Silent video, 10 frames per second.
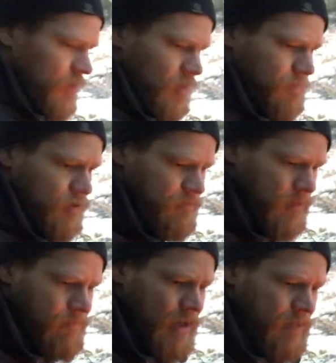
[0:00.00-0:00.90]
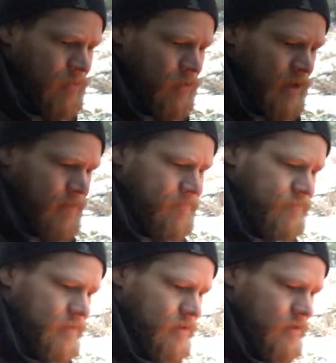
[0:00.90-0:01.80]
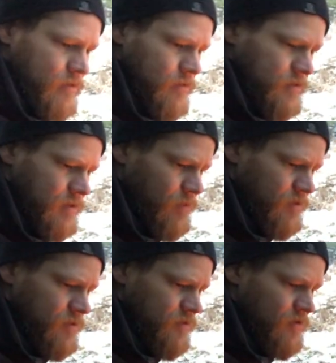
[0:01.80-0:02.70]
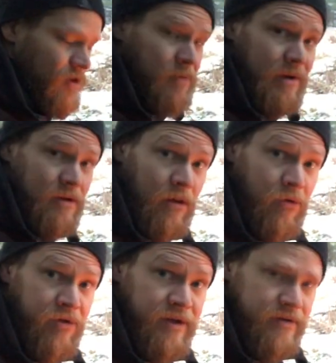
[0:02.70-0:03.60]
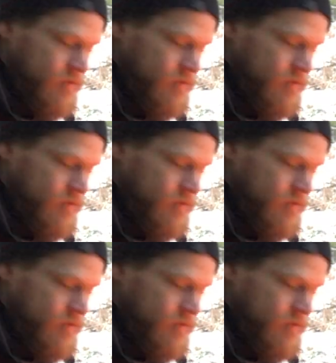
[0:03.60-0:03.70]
I'm gonna put my pipe away because I wanted to talk about clothing.